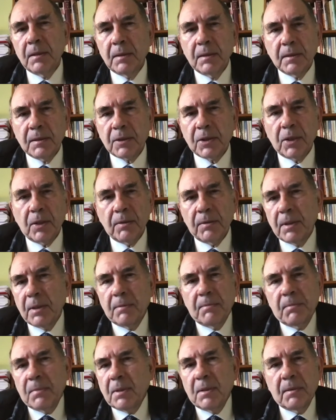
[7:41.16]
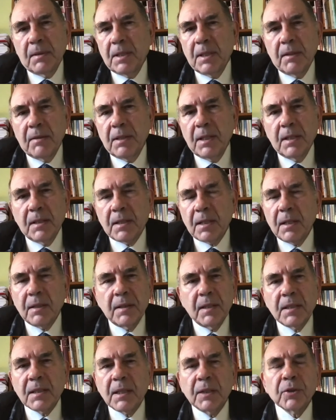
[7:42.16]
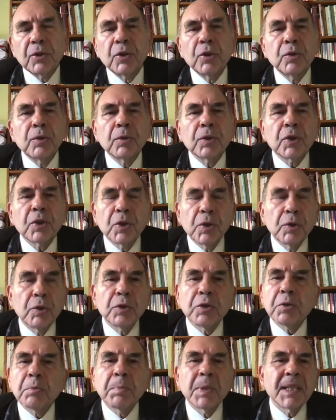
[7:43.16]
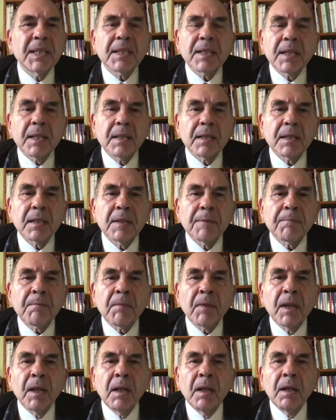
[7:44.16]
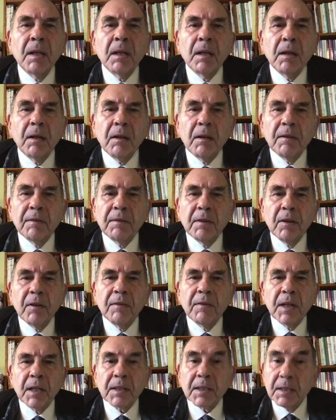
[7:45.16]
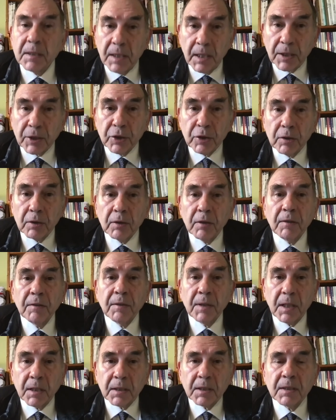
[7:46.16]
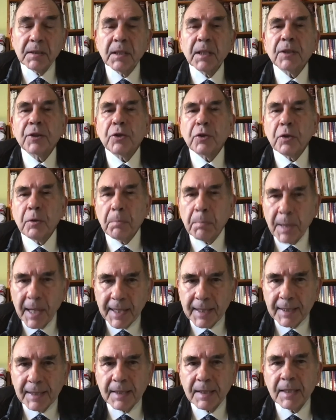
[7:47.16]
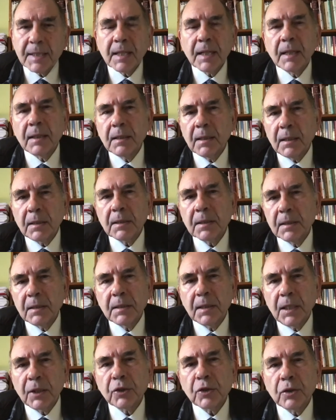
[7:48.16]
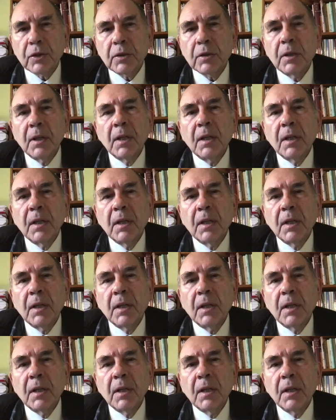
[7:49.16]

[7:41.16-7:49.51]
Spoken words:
So these are two huge pieces of architecture, of architectural practice and architecture